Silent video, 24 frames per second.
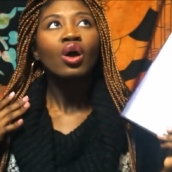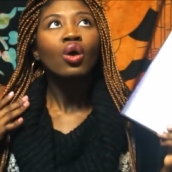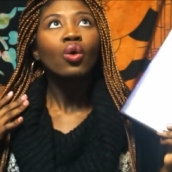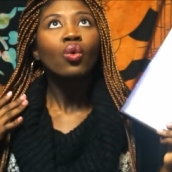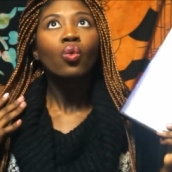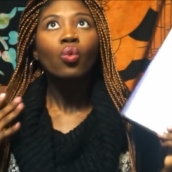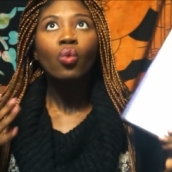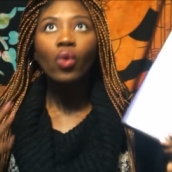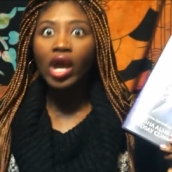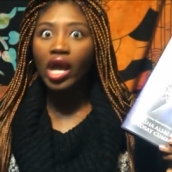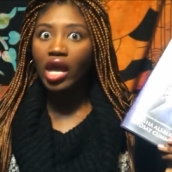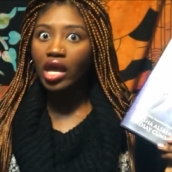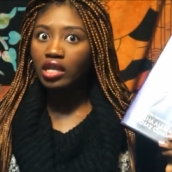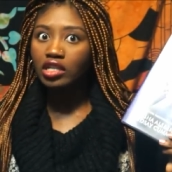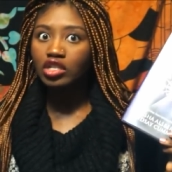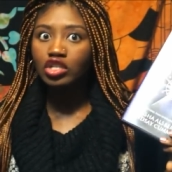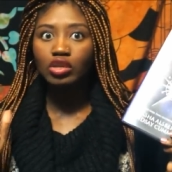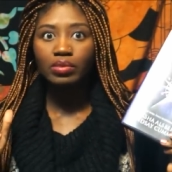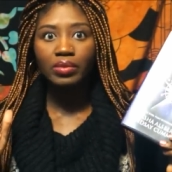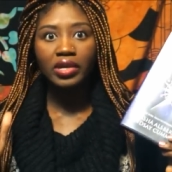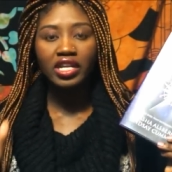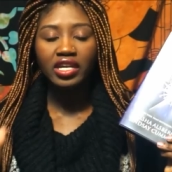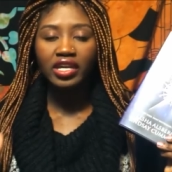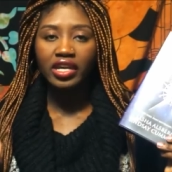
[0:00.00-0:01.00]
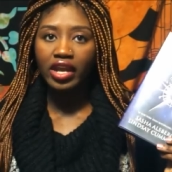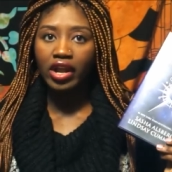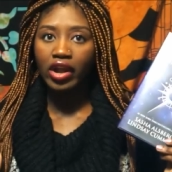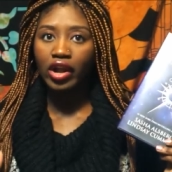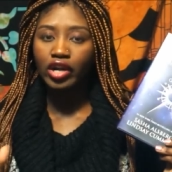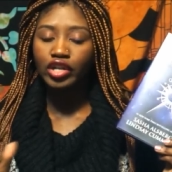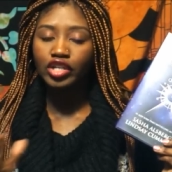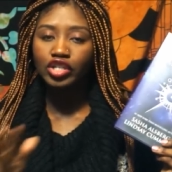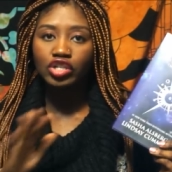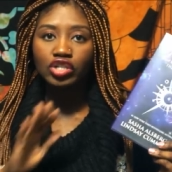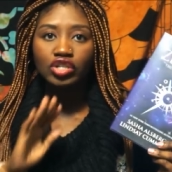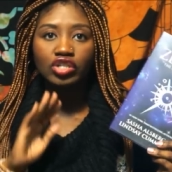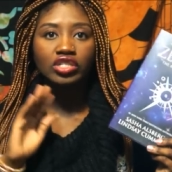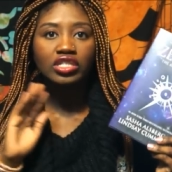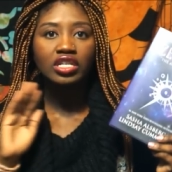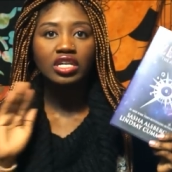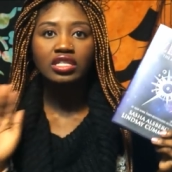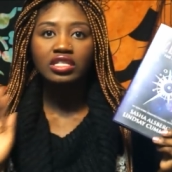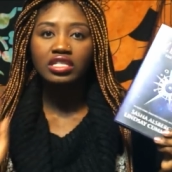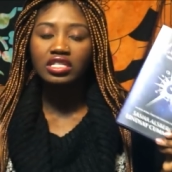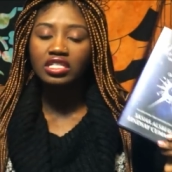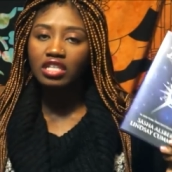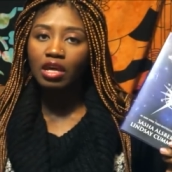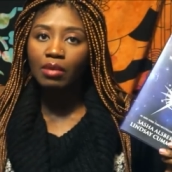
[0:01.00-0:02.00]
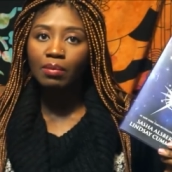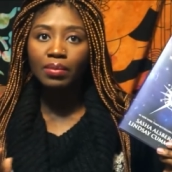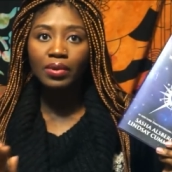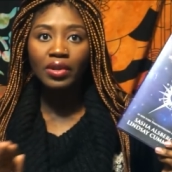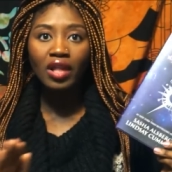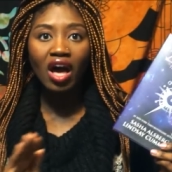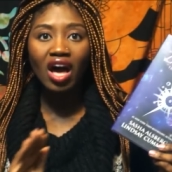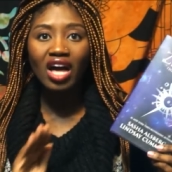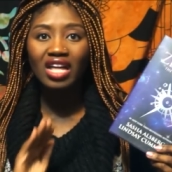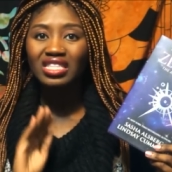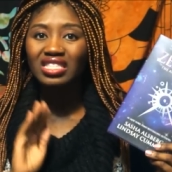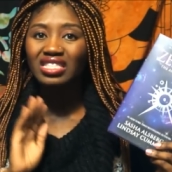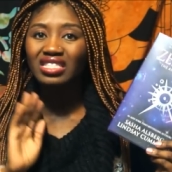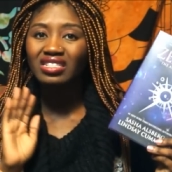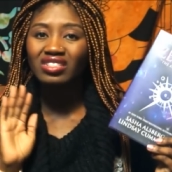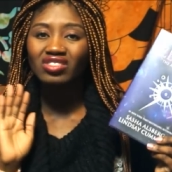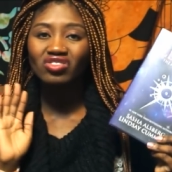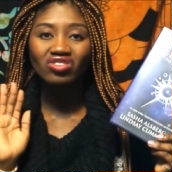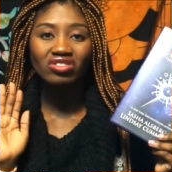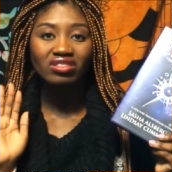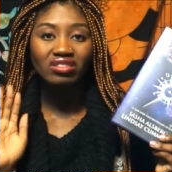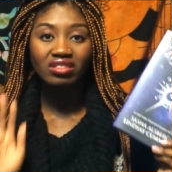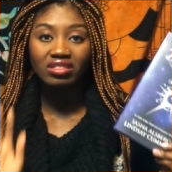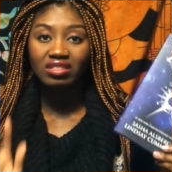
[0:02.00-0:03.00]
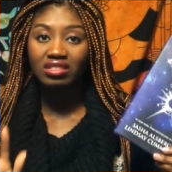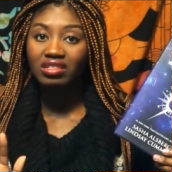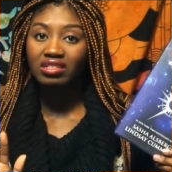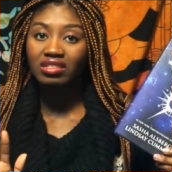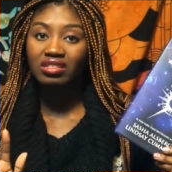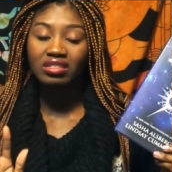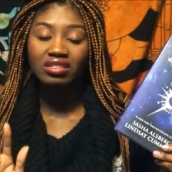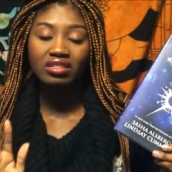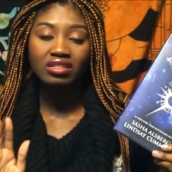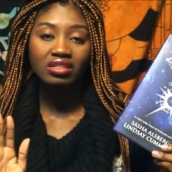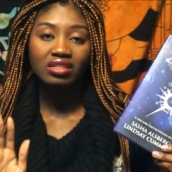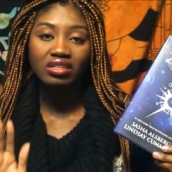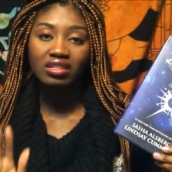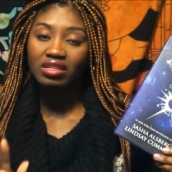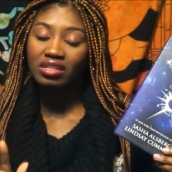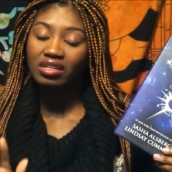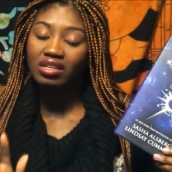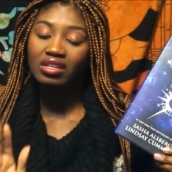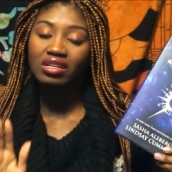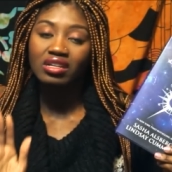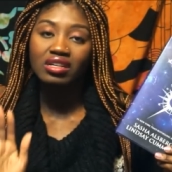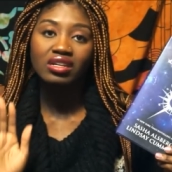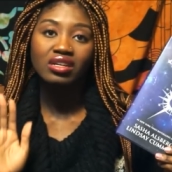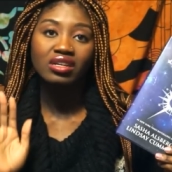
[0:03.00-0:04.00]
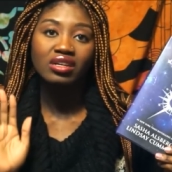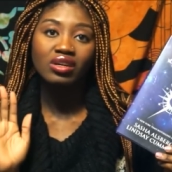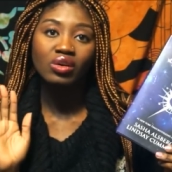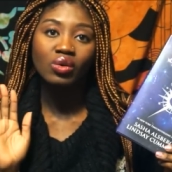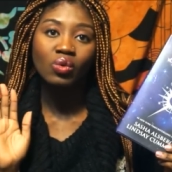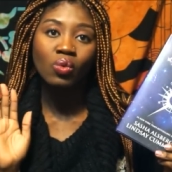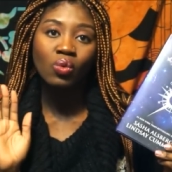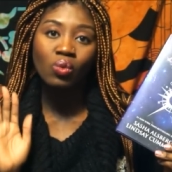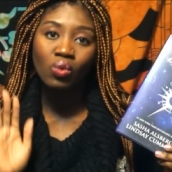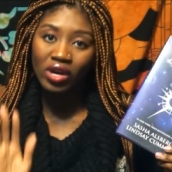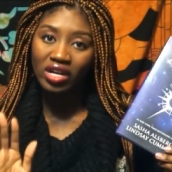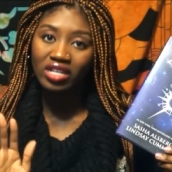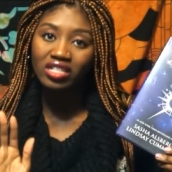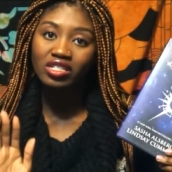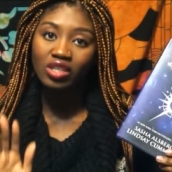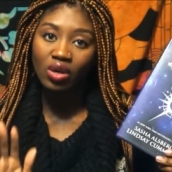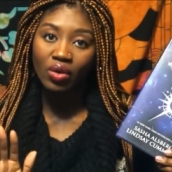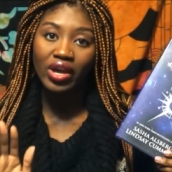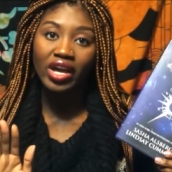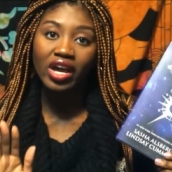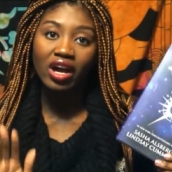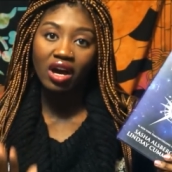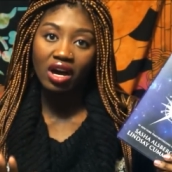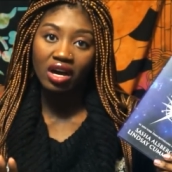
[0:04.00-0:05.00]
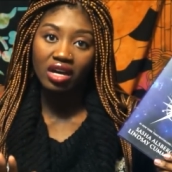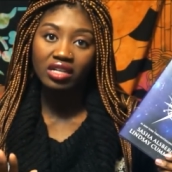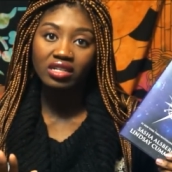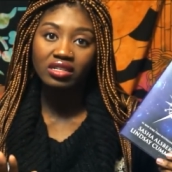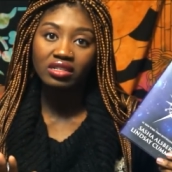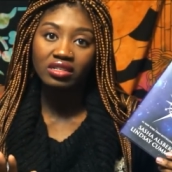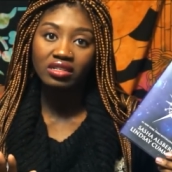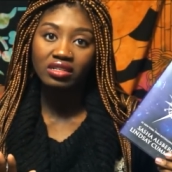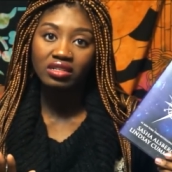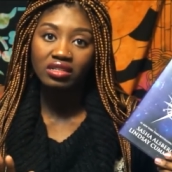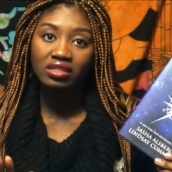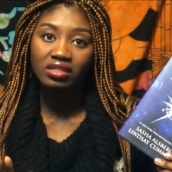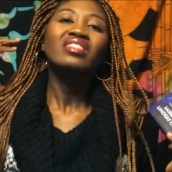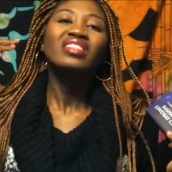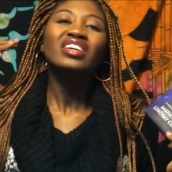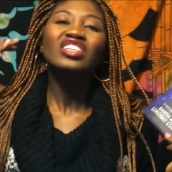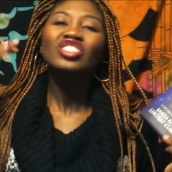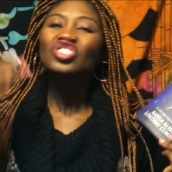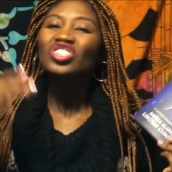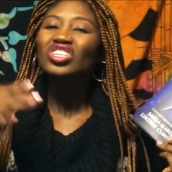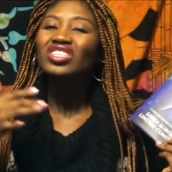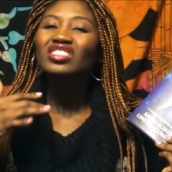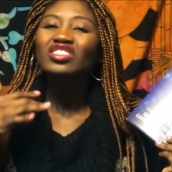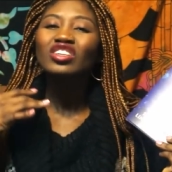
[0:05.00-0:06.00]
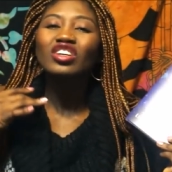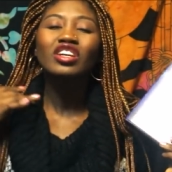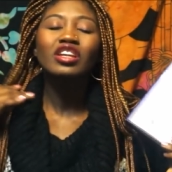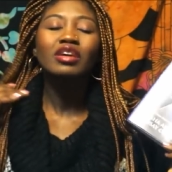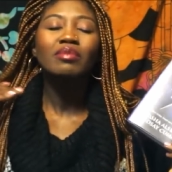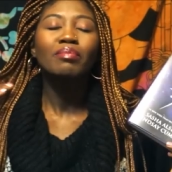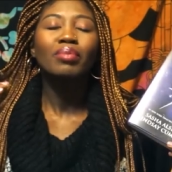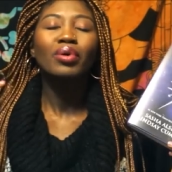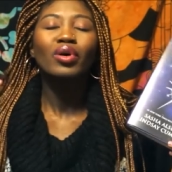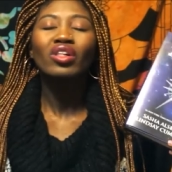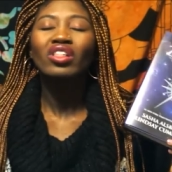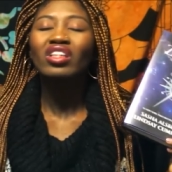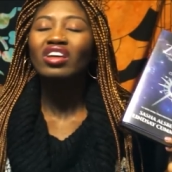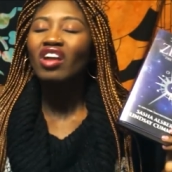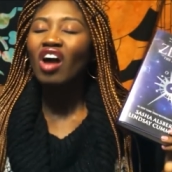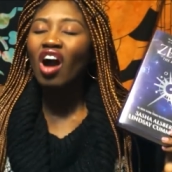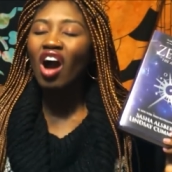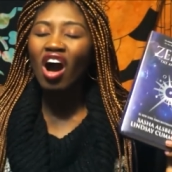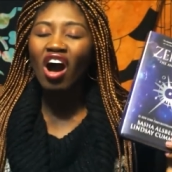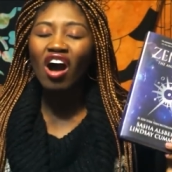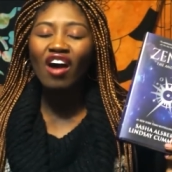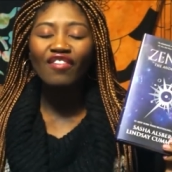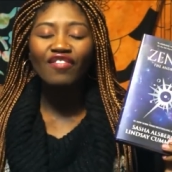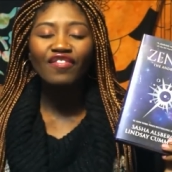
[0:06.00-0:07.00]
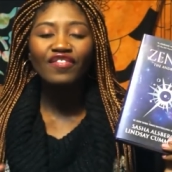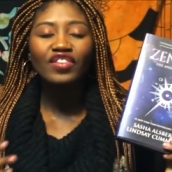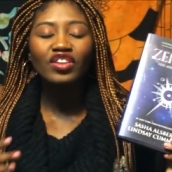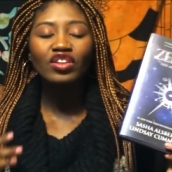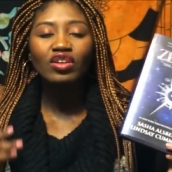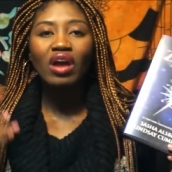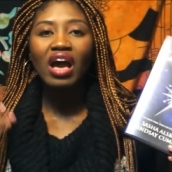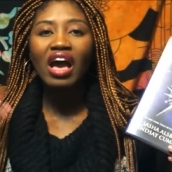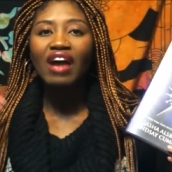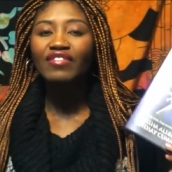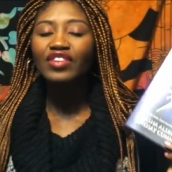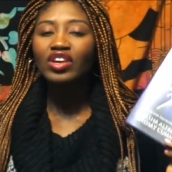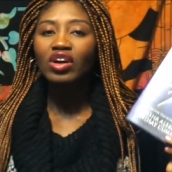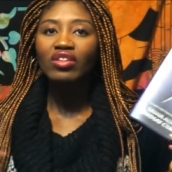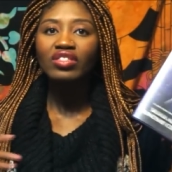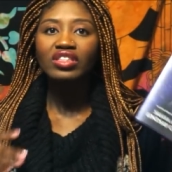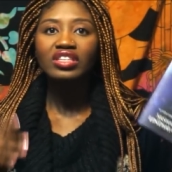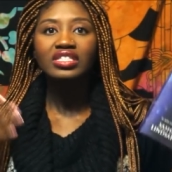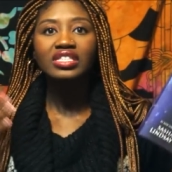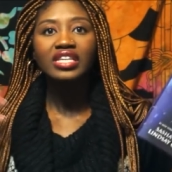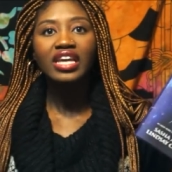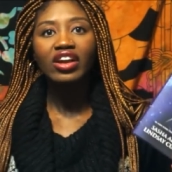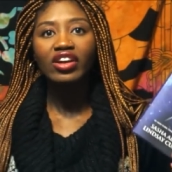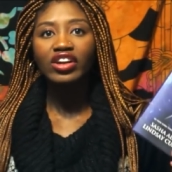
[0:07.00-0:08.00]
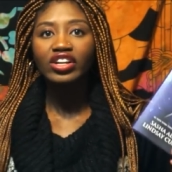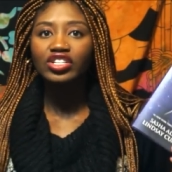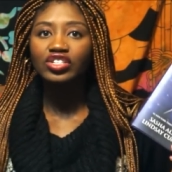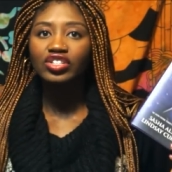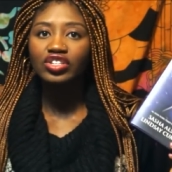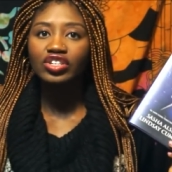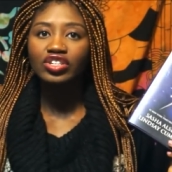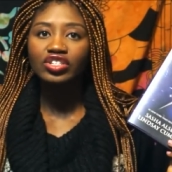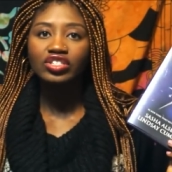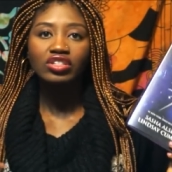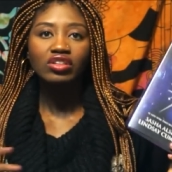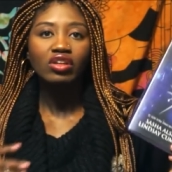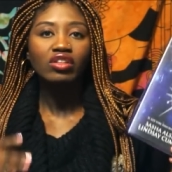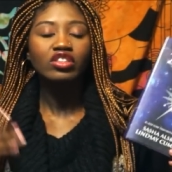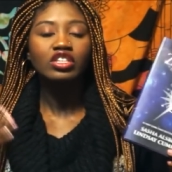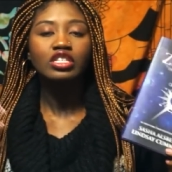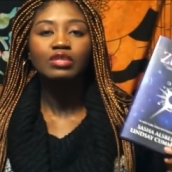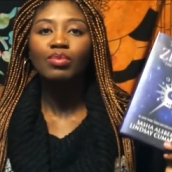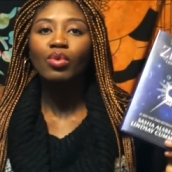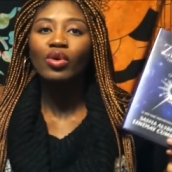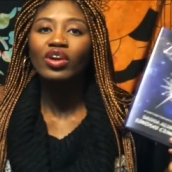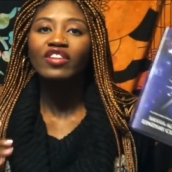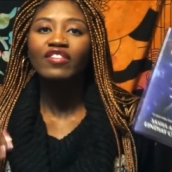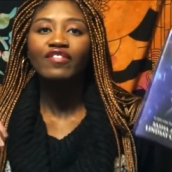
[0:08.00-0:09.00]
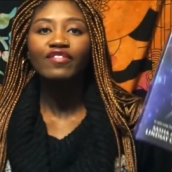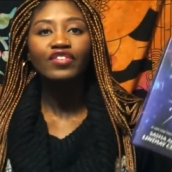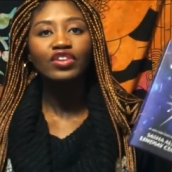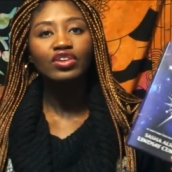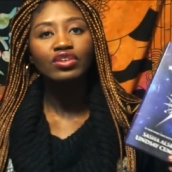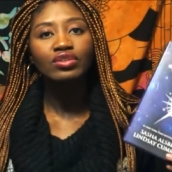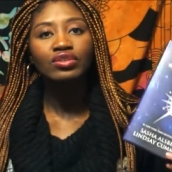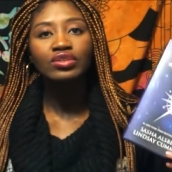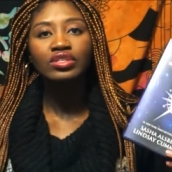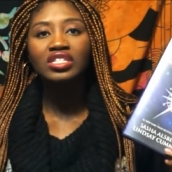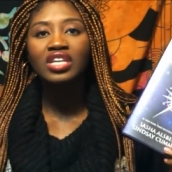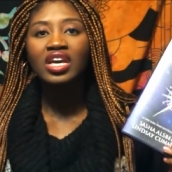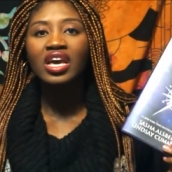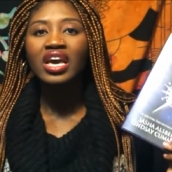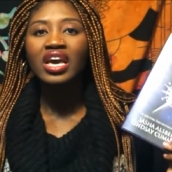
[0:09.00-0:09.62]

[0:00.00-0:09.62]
Way too many characters and subplots and just what is going on they just couldn't pull it off. You know, having all these characters and all these point of views